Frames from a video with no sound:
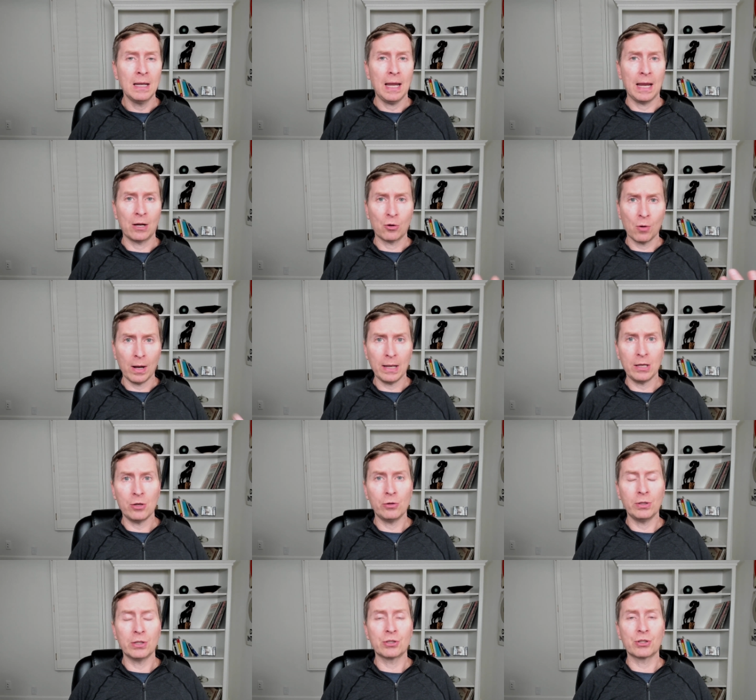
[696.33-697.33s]
and credit
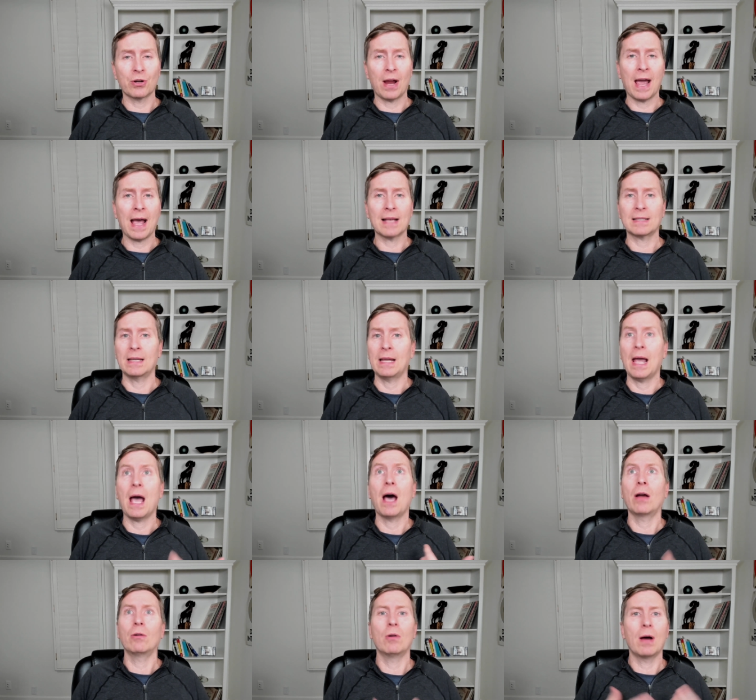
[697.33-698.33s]
unions are asking,
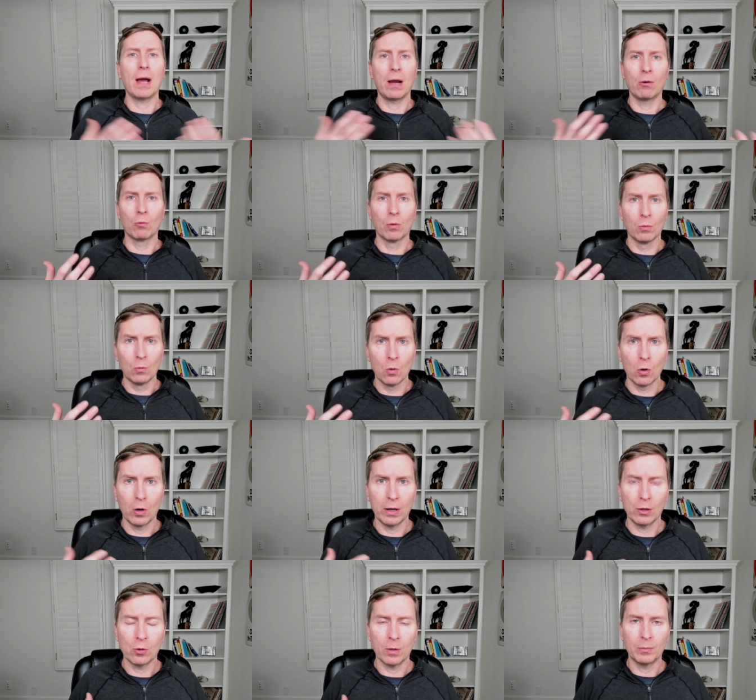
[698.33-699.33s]
how do I reward
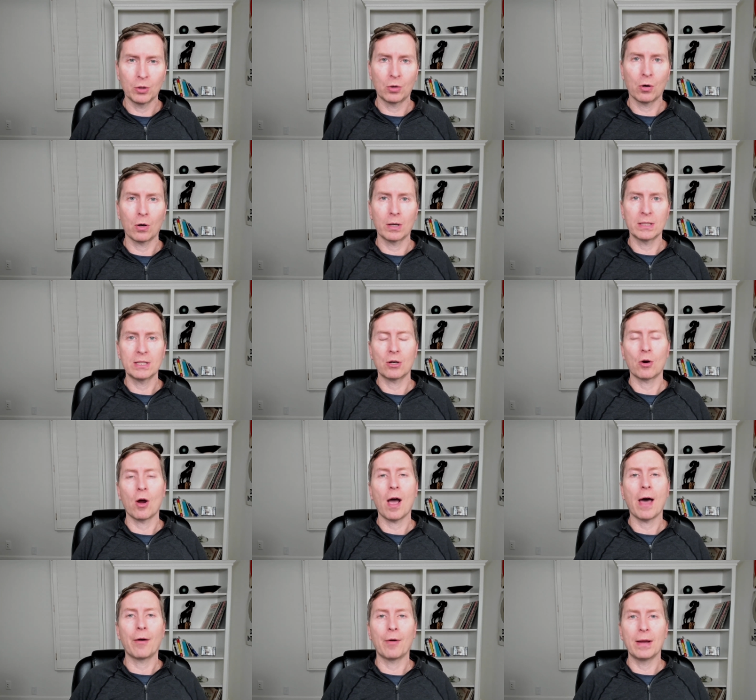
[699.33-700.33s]
in cryptocurrency, or
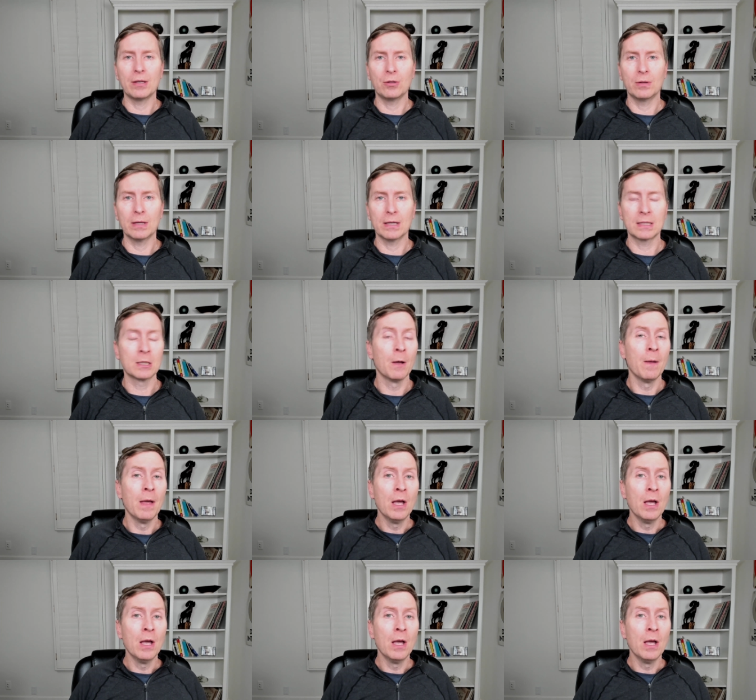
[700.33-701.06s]
how do I do this?